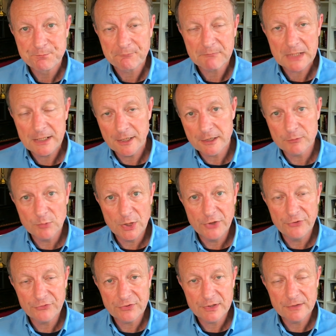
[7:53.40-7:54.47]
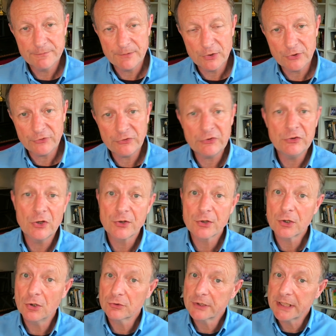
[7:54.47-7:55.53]
In other words, the focus is not the
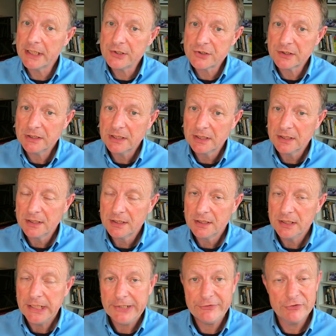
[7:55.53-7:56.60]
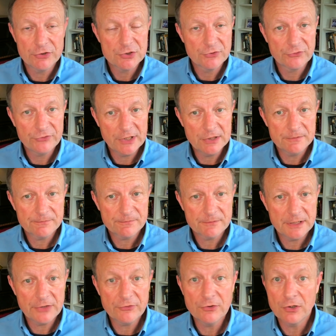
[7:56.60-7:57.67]
congregation. It's not yourself.
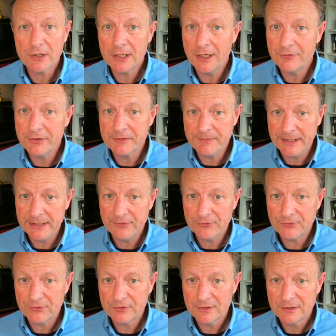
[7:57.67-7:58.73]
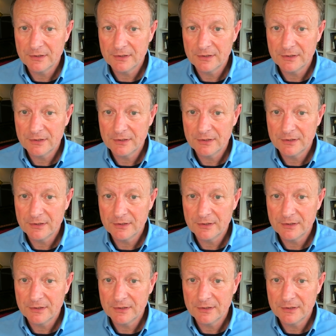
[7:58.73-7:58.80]
It's not current events.